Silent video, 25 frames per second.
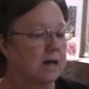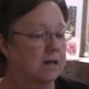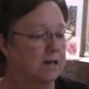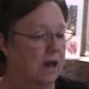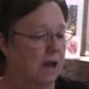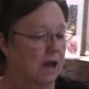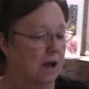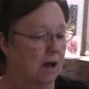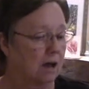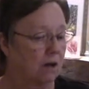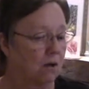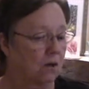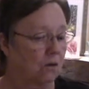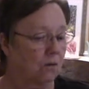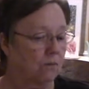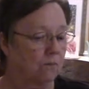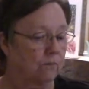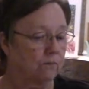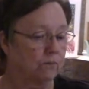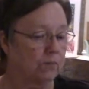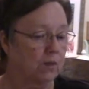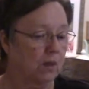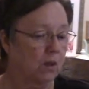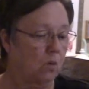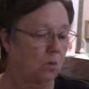
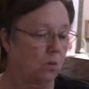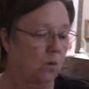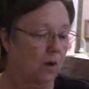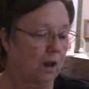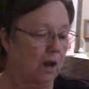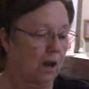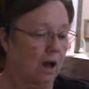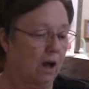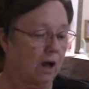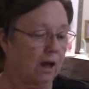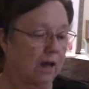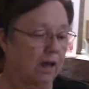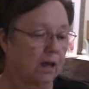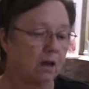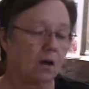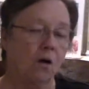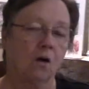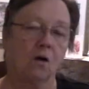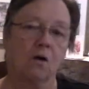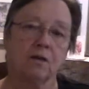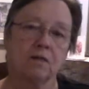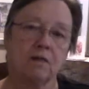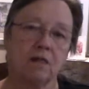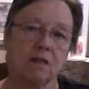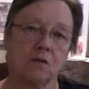Now, what I
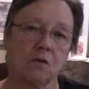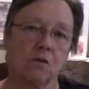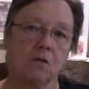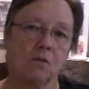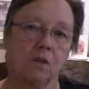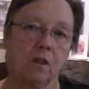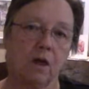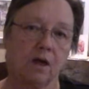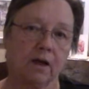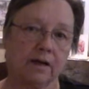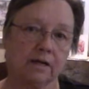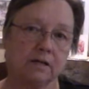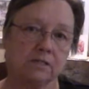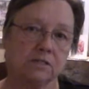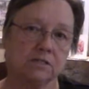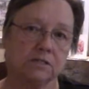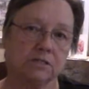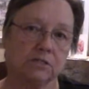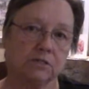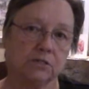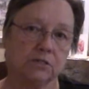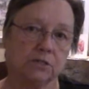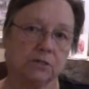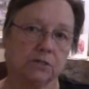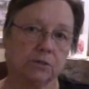also like
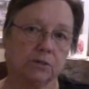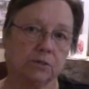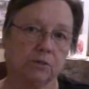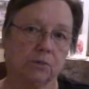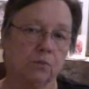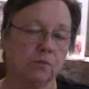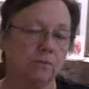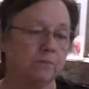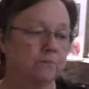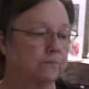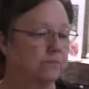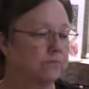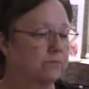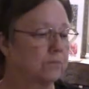to do